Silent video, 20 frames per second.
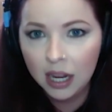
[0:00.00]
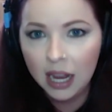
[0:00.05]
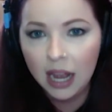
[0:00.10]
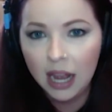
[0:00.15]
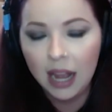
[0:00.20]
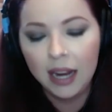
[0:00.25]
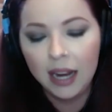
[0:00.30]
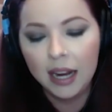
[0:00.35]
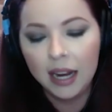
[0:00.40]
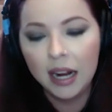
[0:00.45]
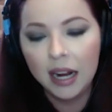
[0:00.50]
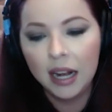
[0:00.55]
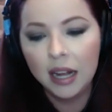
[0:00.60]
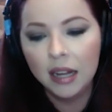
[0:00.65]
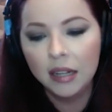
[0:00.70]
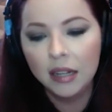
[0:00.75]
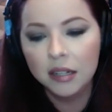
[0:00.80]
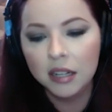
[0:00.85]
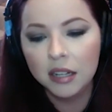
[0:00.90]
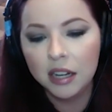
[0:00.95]

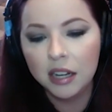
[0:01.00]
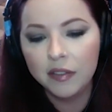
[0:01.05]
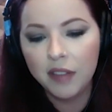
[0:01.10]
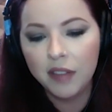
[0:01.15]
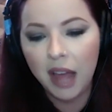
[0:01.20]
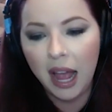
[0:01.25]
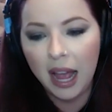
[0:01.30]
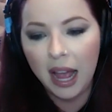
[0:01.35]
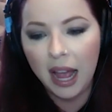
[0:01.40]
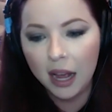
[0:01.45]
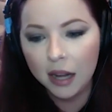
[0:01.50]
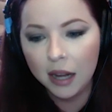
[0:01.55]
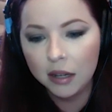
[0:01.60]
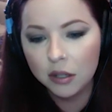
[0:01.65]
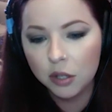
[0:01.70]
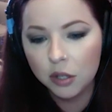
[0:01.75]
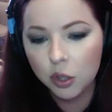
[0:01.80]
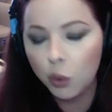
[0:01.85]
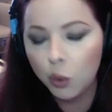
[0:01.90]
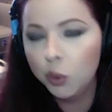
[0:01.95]
And if the
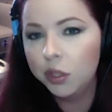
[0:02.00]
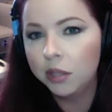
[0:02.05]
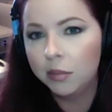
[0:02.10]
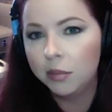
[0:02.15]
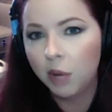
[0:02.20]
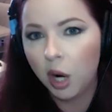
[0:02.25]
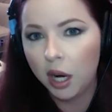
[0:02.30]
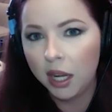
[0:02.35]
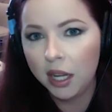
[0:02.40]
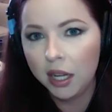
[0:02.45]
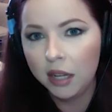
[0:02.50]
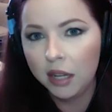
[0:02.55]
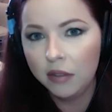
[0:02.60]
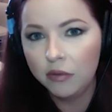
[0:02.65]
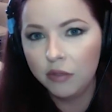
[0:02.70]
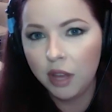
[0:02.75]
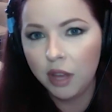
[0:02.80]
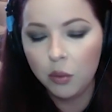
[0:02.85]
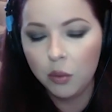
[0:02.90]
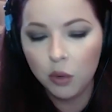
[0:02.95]
ad sold them on it,
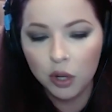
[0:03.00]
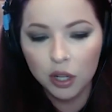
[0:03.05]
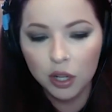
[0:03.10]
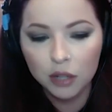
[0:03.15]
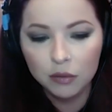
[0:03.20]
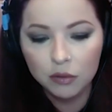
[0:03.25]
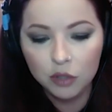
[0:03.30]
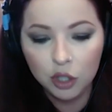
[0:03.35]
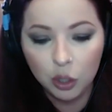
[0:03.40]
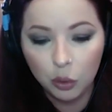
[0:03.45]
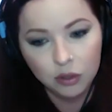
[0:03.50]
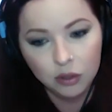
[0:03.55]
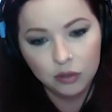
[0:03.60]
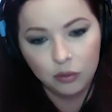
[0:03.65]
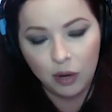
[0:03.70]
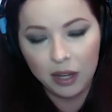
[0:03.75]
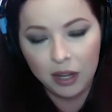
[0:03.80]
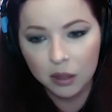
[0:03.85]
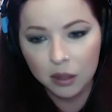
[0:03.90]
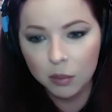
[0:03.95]
they would, you know,
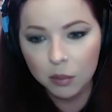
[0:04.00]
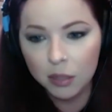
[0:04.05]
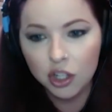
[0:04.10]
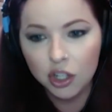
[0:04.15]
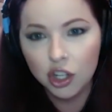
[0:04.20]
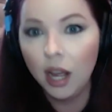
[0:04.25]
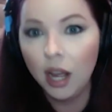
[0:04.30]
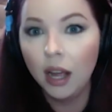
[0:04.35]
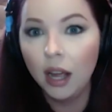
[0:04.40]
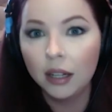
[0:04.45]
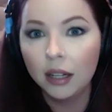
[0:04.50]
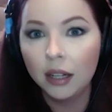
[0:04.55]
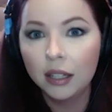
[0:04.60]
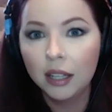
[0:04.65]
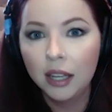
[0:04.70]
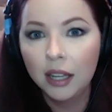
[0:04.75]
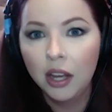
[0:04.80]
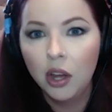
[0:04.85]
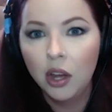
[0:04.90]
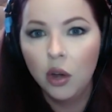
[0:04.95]
write them a check
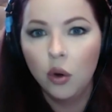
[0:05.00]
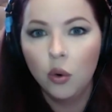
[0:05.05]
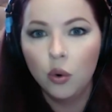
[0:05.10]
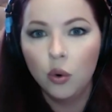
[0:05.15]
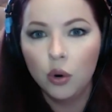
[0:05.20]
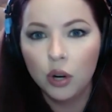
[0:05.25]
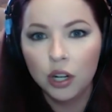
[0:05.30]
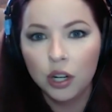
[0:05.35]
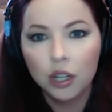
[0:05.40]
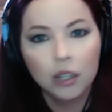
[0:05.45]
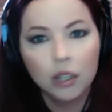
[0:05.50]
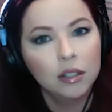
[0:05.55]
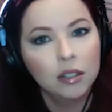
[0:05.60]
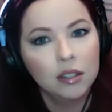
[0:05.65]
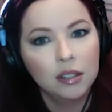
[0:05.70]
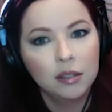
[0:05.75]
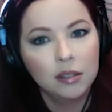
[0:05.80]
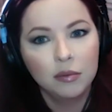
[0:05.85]
or